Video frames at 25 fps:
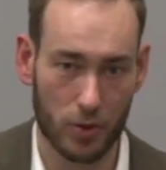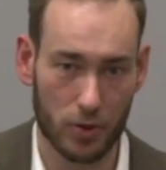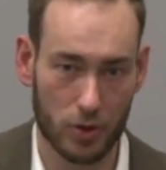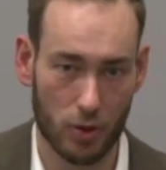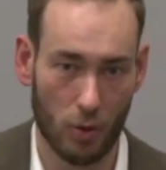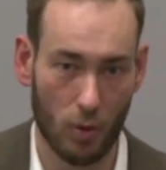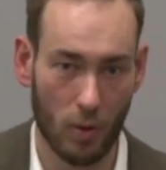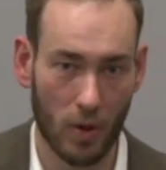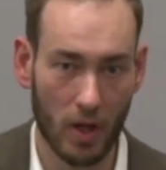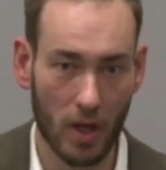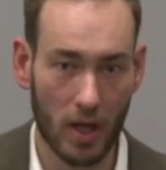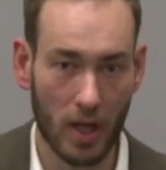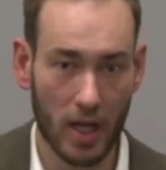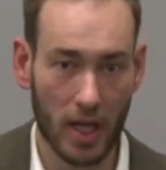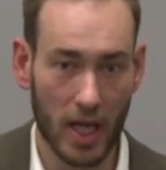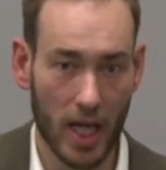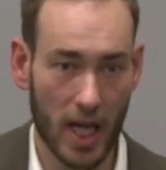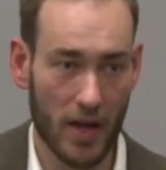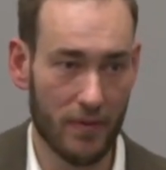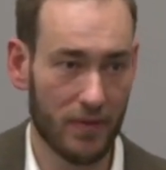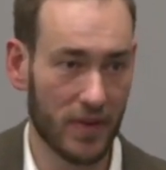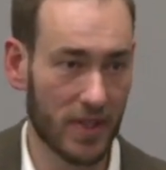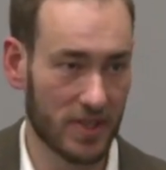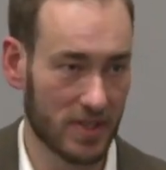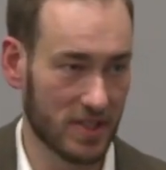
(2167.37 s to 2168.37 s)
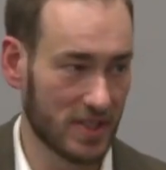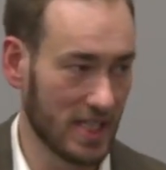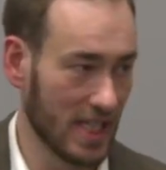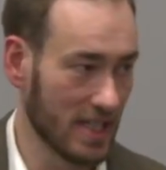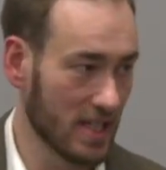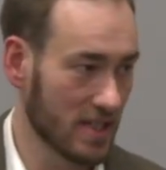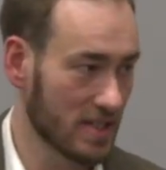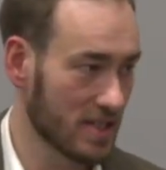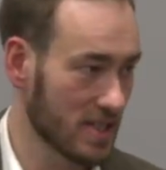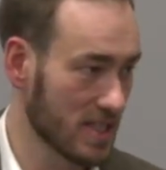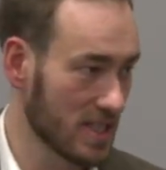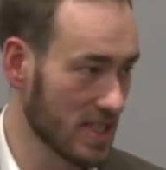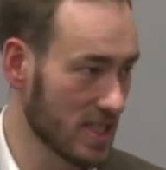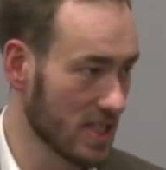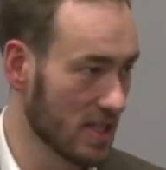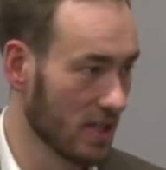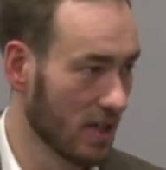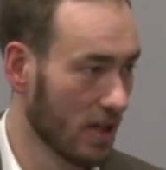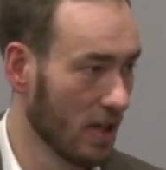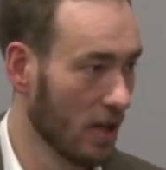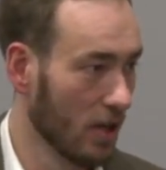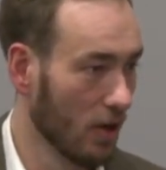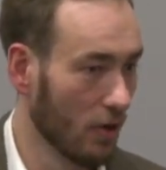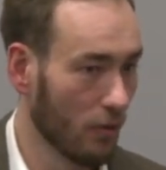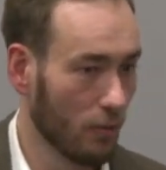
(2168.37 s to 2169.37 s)
So if there's a tendency
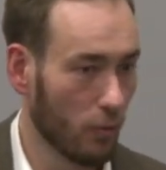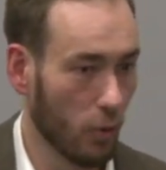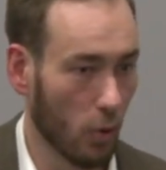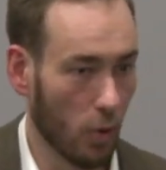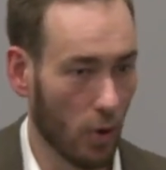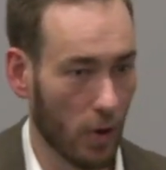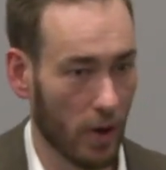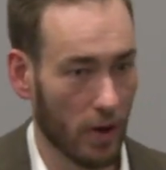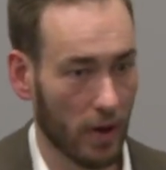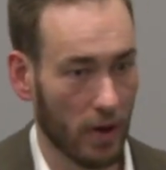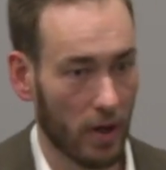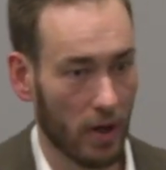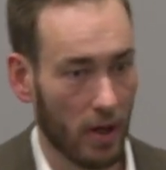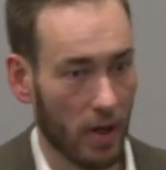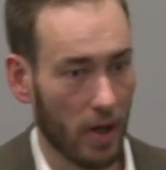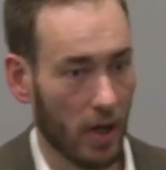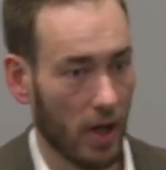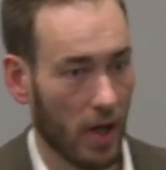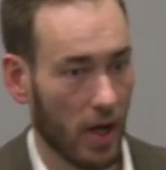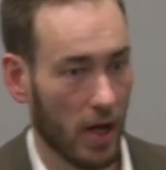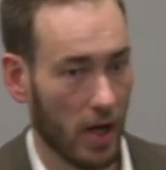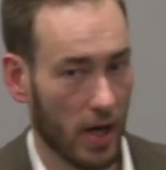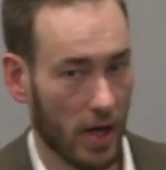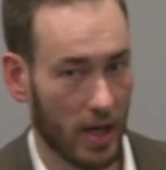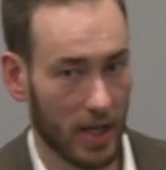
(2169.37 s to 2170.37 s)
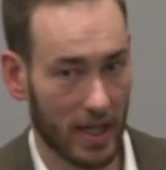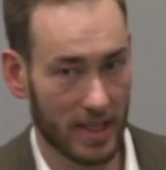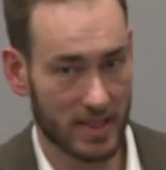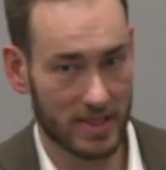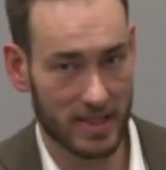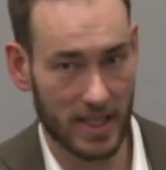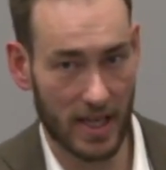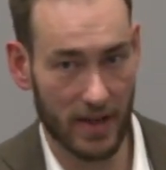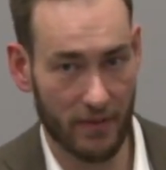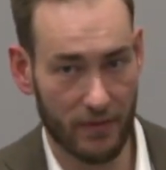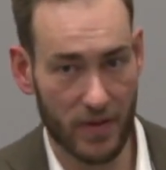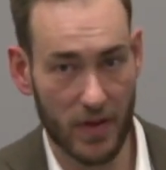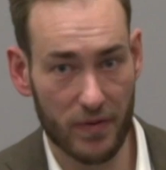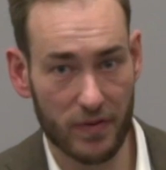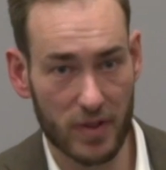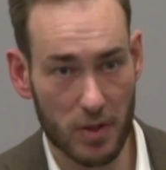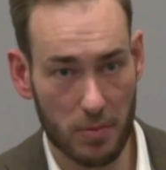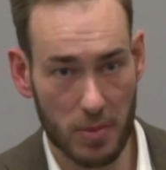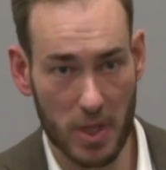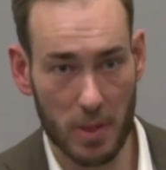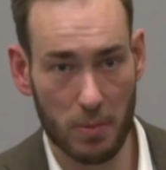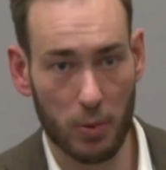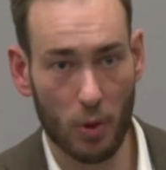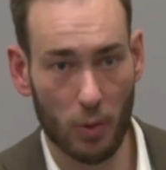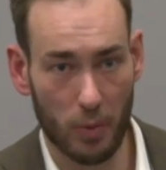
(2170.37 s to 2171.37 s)
for, let's say, 50
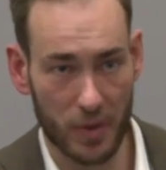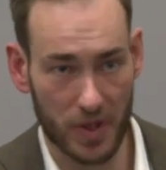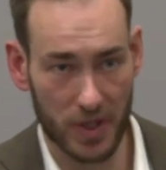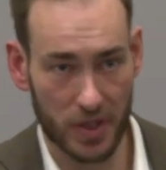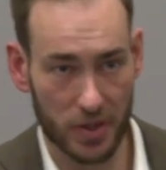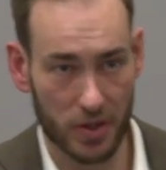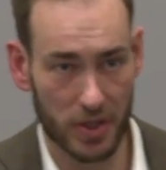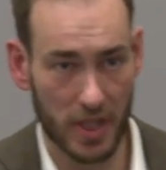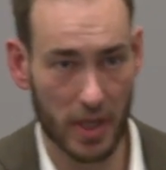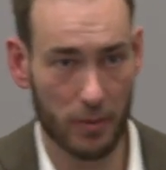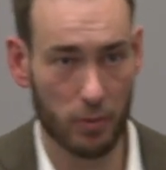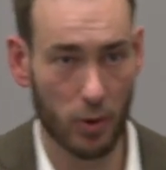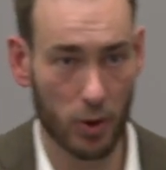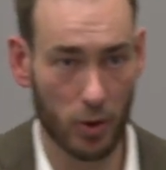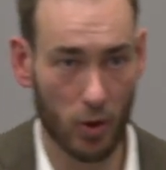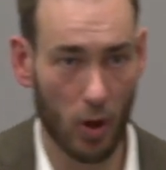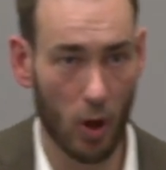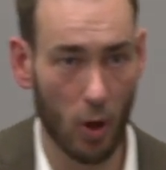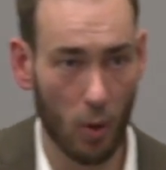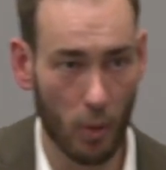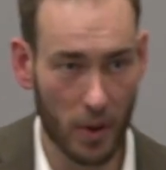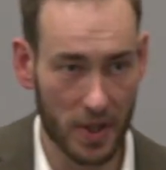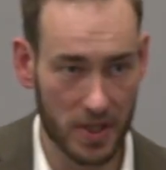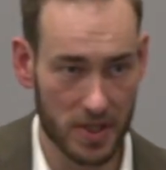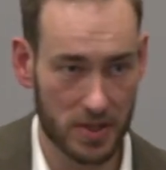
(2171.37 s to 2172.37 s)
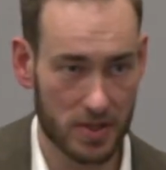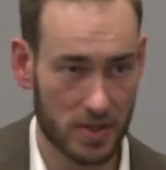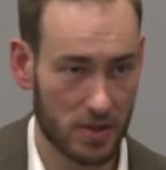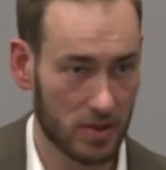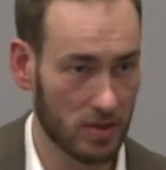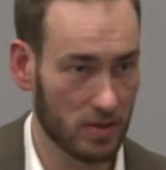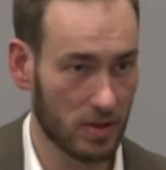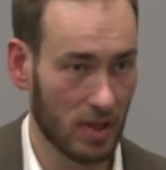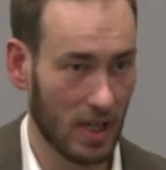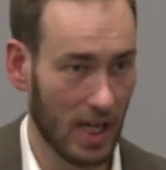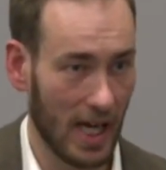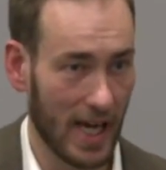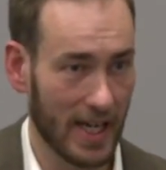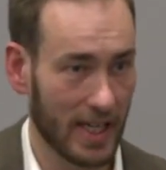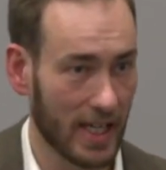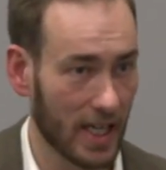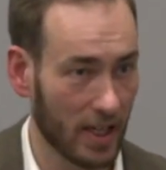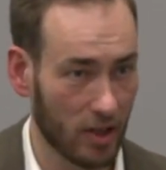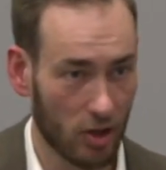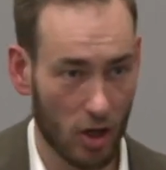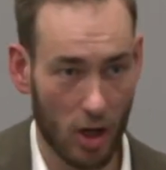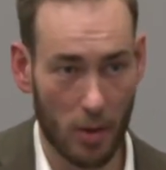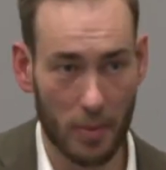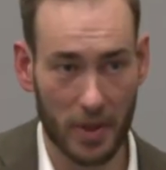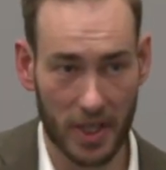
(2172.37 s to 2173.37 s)
people within your network always liking,
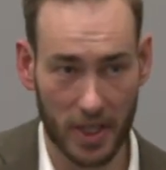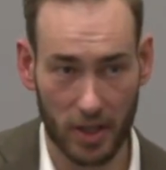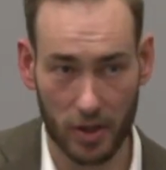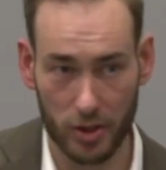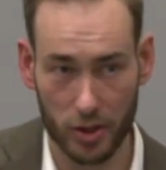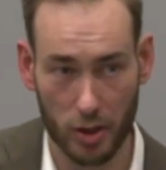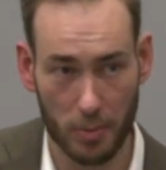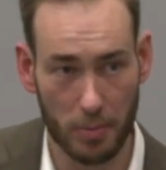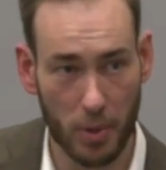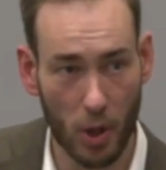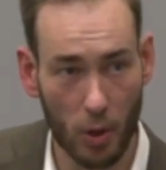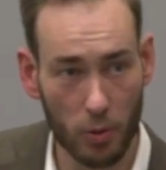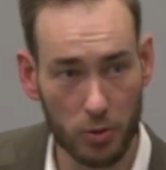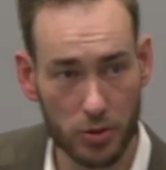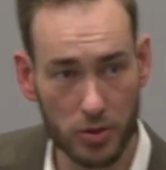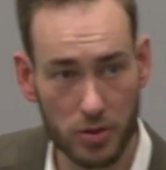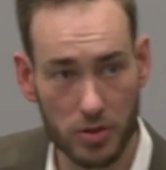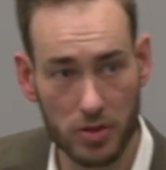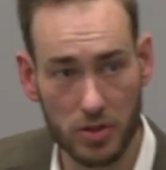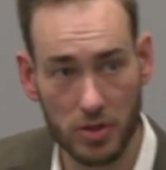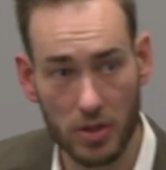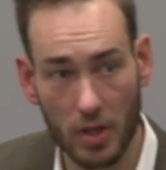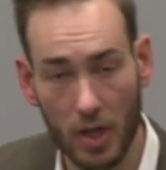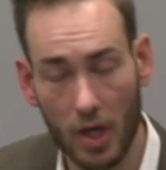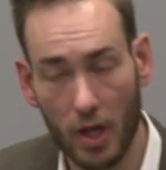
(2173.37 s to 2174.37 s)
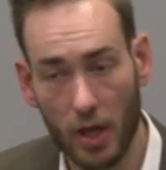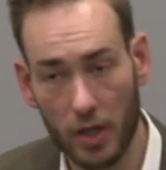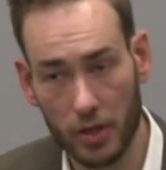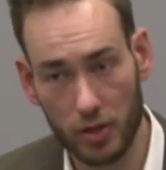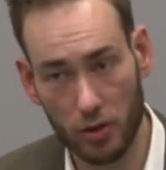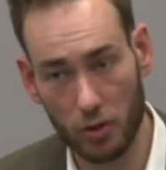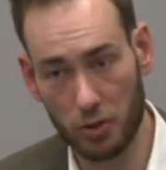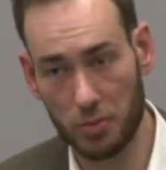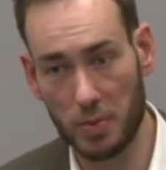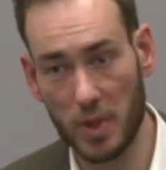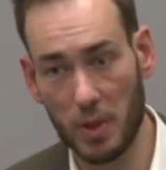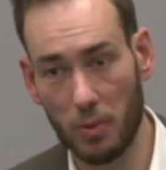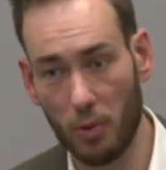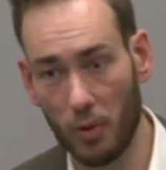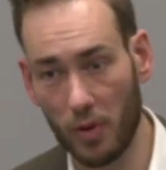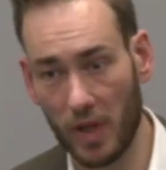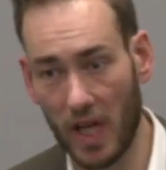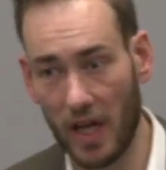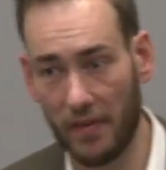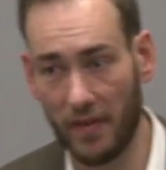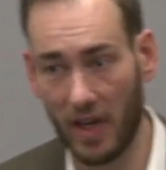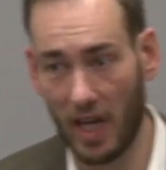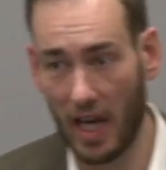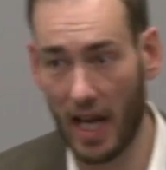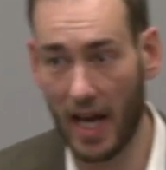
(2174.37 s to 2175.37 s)
commenting on your posts, those people will
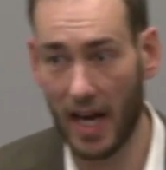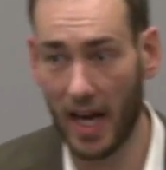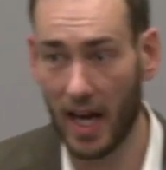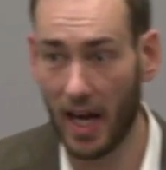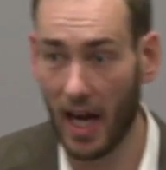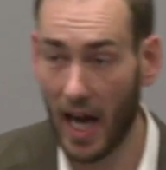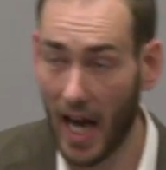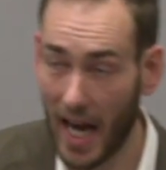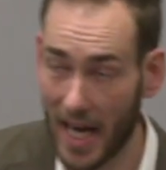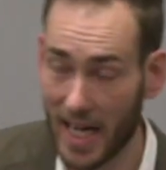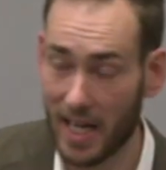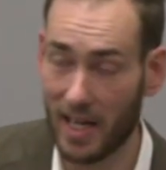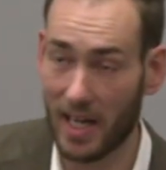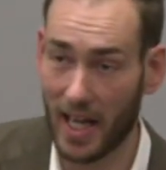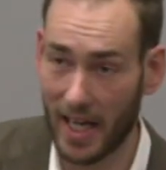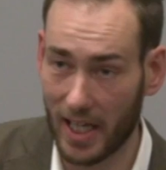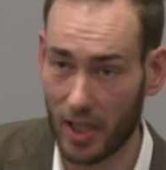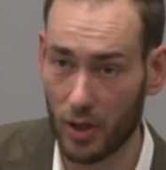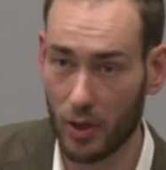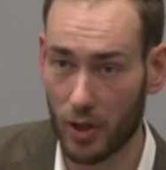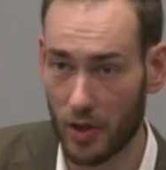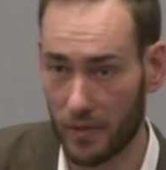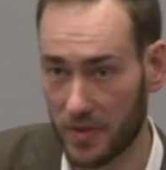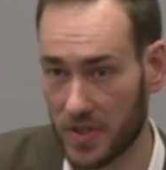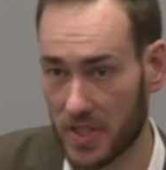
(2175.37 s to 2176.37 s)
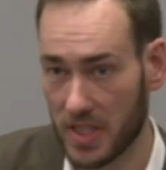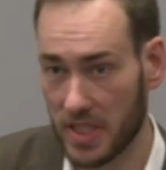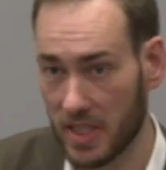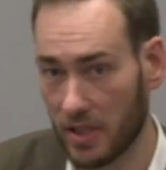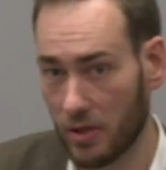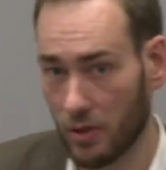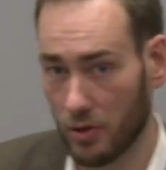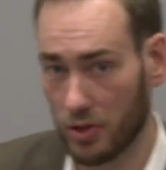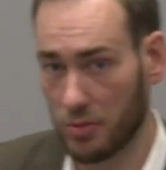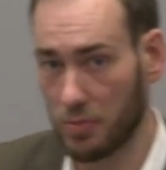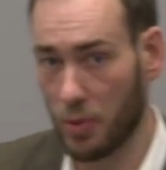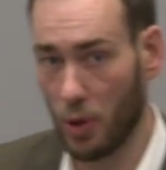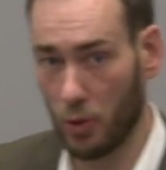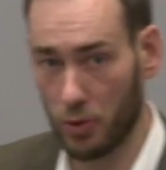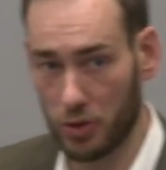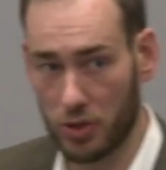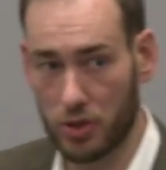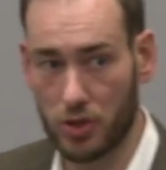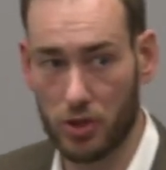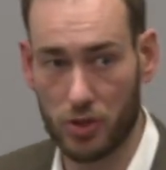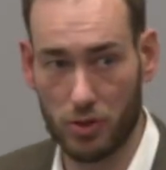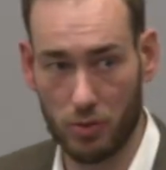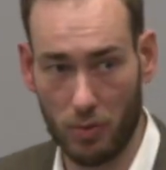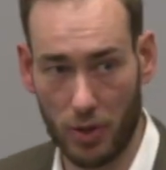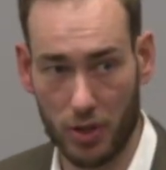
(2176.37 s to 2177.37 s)
have a higher likelihood of seeing those
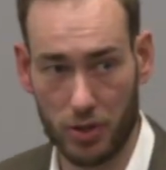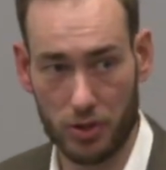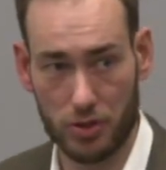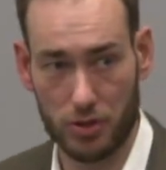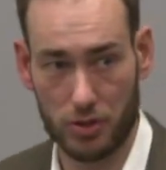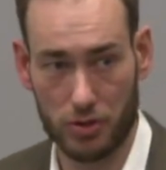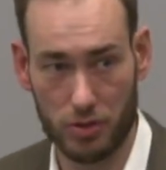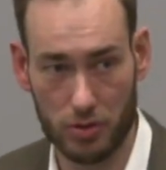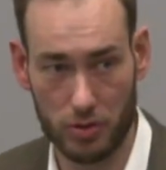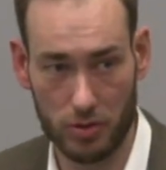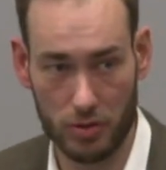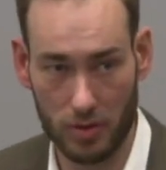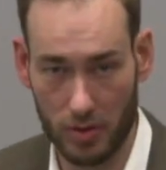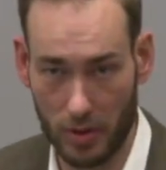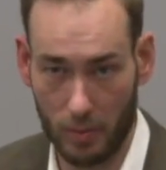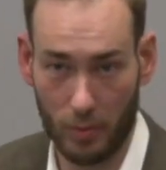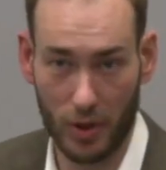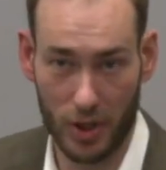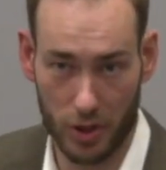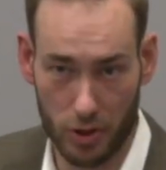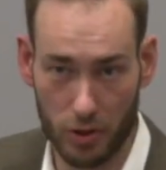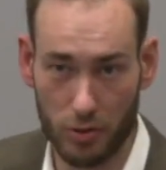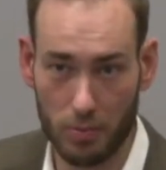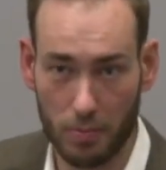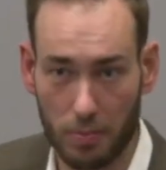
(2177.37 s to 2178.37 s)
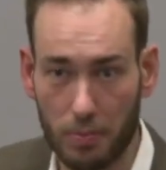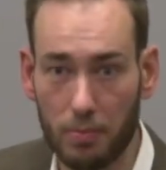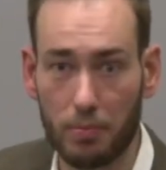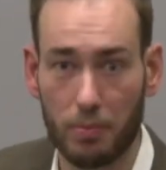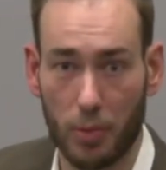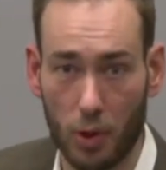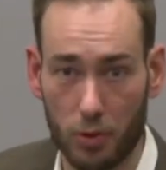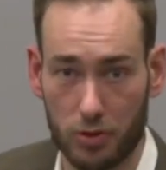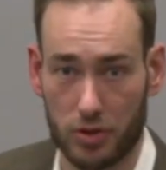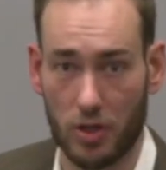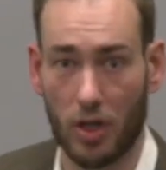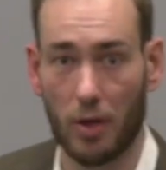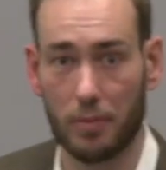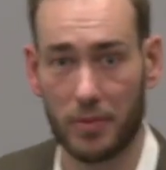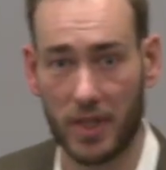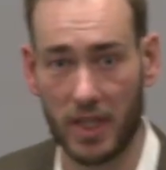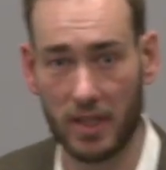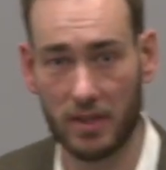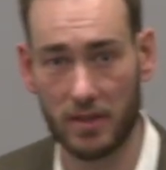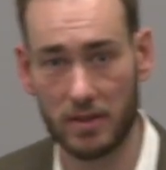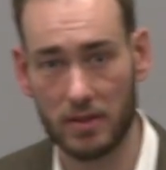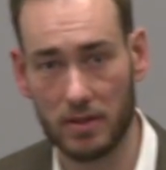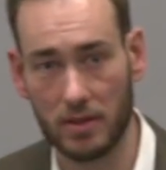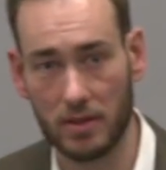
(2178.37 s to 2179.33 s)
posts when you post an update.